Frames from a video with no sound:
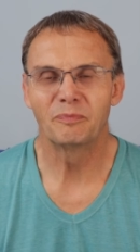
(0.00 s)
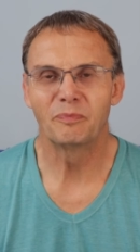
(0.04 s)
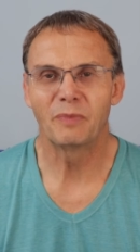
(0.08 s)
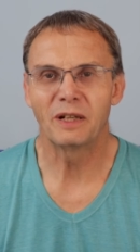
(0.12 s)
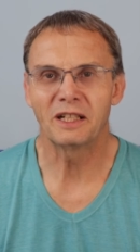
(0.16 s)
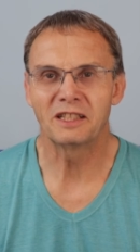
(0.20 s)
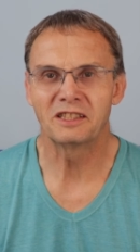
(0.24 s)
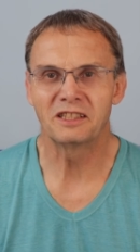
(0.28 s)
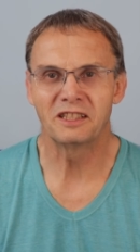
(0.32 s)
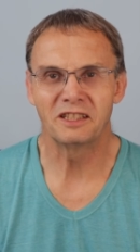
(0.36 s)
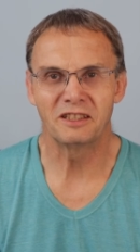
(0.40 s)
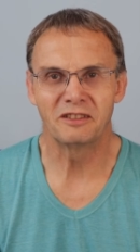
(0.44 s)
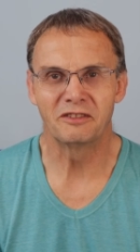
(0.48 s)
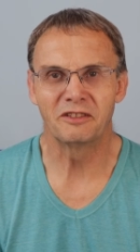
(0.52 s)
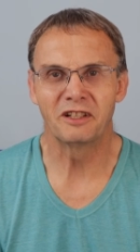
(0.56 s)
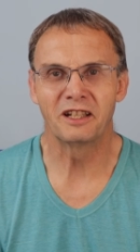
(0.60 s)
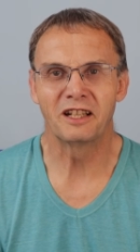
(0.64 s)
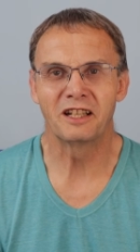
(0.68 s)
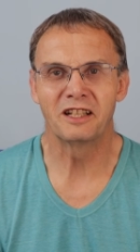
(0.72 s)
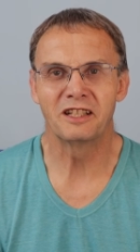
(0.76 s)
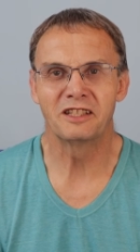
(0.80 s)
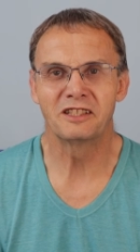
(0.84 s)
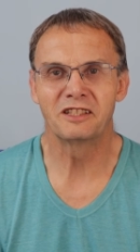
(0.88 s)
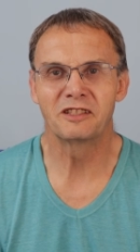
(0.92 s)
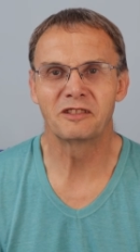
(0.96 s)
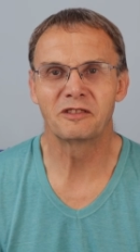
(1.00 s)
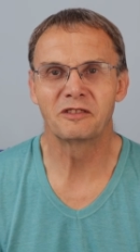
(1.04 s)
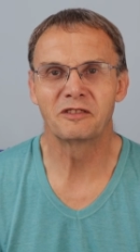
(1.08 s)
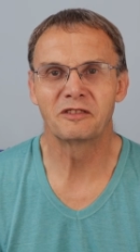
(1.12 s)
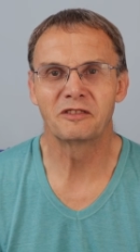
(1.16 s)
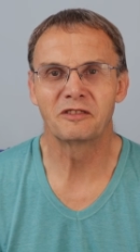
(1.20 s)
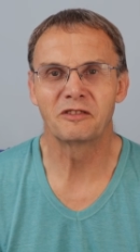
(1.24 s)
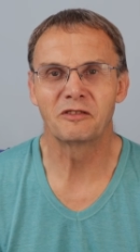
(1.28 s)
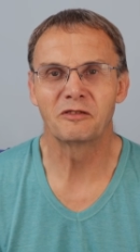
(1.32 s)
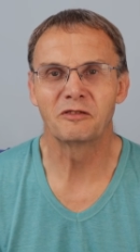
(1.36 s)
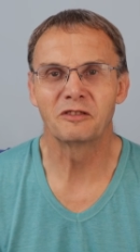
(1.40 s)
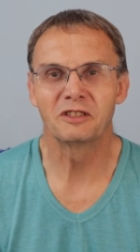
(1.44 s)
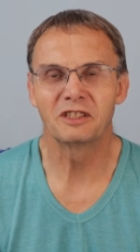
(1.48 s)
plastic drinking
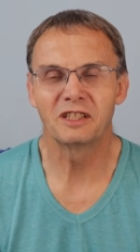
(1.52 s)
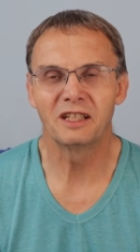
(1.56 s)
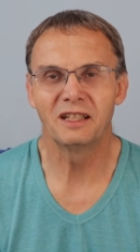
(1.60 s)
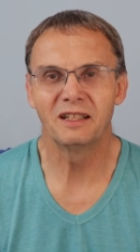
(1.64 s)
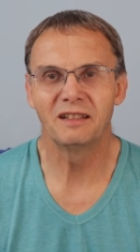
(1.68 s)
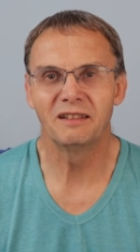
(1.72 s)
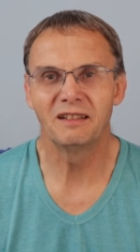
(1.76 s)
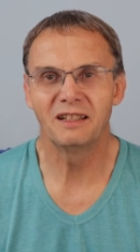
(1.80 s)
straws are